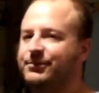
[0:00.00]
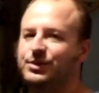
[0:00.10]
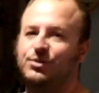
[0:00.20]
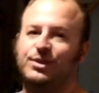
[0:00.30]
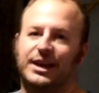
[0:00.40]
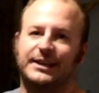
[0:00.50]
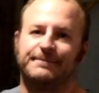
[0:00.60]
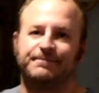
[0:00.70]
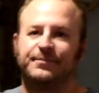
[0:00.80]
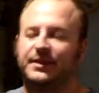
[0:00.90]
You can
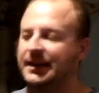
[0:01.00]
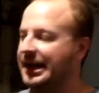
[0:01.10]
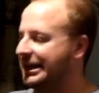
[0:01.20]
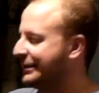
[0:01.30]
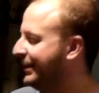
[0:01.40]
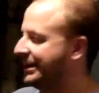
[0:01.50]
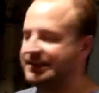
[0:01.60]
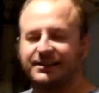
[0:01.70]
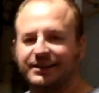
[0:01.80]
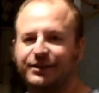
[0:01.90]
augment
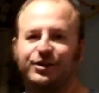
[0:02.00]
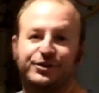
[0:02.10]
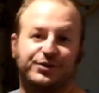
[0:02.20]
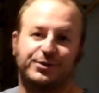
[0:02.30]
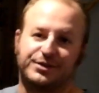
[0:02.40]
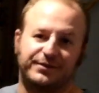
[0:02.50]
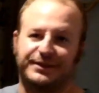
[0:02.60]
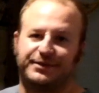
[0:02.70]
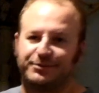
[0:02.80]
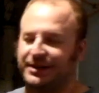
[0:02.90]
it in all sorts of
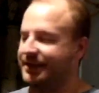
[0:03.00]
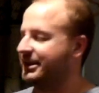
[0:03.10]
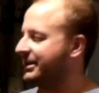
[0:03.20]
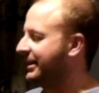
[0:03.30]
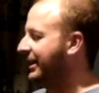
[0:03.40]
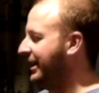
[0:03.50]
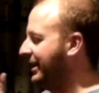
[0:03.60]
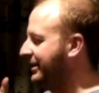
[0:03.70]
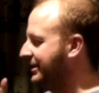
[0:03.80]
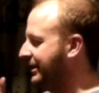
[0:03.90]
different ways,
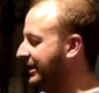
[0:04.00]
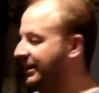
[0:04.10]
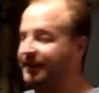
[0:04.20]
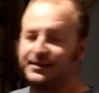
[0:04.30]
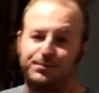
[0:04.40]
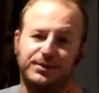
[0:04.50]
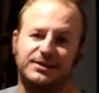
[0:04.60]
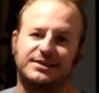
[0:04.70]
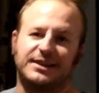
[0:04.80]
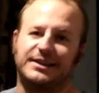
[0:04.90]
and that's pretty
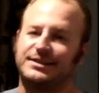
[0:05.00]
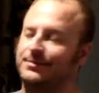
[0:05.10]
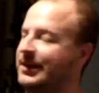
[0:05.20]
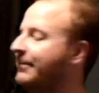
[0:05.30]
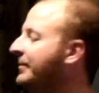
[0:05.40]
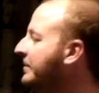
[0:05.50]
exciting to me.